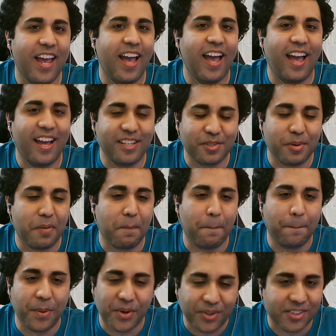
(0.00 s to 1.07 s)
as a
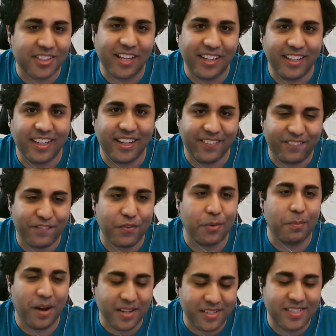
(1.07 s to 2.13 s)
birthday gift for
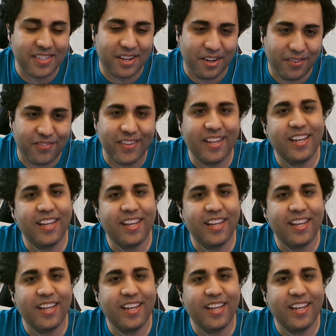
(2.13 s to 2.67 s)
myself.